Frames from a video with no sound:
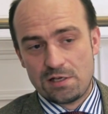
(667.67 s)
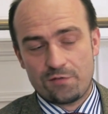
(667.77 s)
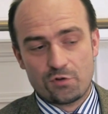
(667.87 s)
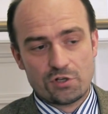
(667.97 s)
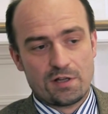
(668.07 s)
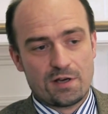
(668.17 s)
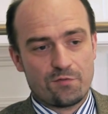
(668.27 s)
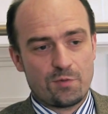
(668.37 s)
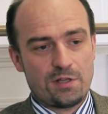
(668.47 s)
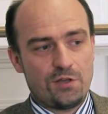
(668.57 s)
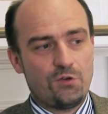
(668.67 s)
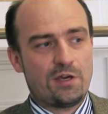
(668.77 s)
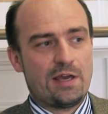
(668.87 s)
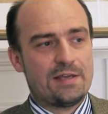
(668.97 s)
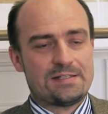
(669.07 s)
Unfortunately, the government in the
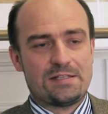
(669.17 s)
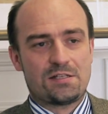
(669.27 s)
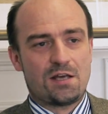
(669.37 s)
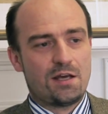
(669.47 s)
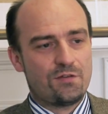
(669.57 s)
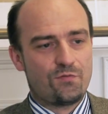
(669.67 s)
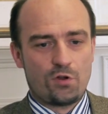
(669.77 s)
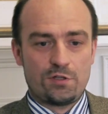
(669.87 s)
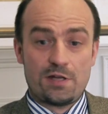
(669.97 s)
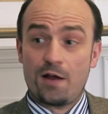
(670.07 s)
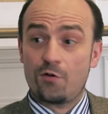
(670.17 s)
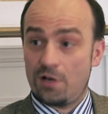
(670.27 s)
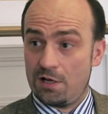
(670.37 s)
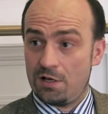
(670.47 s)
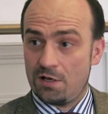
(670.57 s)
UK has decided
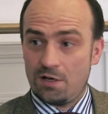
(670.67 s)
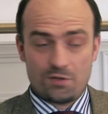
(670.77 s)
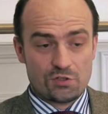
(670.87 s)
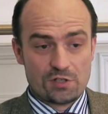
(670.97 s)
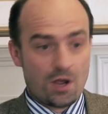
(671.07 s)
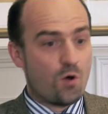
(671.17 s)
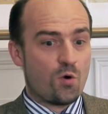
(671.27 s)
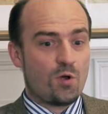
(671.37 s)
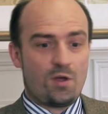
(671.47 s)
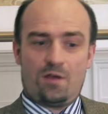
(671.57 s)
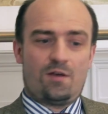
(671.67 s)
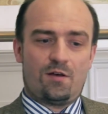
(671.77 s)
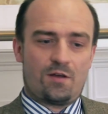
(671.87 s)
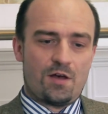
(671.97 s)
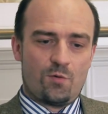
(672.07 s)
voluntarily to say,
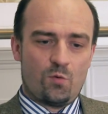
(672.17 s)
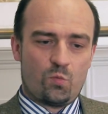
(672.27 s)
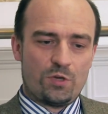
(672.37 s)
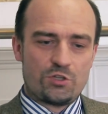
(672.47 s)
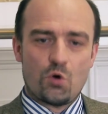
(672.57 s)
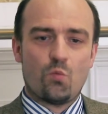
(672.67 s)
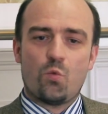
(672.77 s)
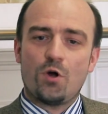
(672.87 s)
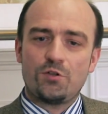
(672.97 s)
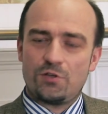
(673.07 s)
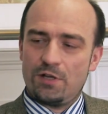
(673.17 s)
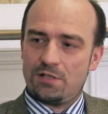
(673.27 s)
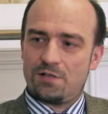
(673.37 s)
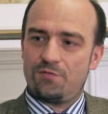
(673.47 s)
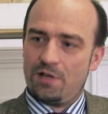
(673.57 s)
we don't want to
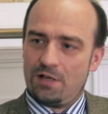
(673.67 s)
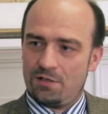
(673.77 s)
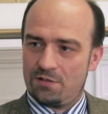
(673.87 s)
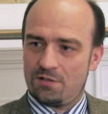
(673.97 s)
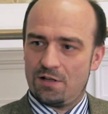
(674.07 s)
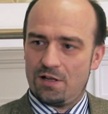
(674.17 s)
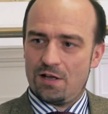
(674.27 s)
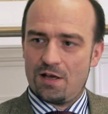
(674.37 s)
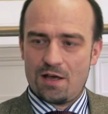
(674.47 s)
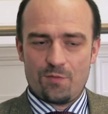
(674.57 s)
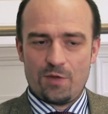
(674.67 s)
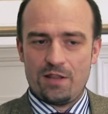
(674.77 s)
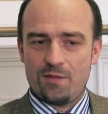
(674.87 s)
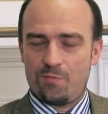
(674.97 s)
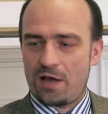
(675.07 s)
intervene
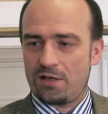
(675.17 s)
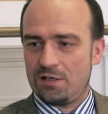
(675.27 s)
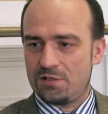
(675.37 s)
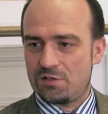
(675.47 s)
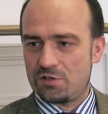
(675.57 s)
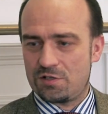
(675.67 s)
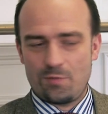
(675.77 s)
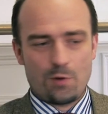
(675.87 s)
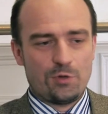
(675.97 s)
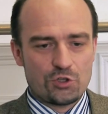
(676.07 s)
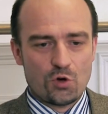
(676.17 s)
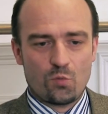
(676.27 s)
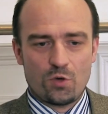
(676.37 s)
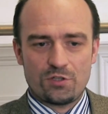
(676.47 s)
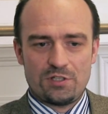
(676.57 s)
in the banking system, and we don't
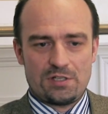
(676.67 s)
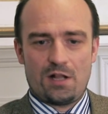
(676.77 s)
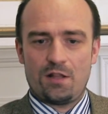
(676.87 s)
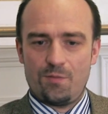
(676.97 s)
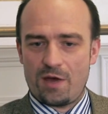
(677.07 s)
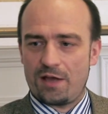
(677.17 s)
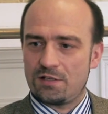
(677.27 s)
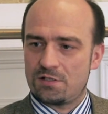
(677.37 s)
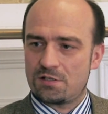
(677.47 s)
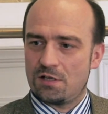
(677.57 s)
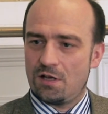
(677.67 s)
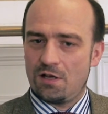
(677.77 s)
want to tell the banks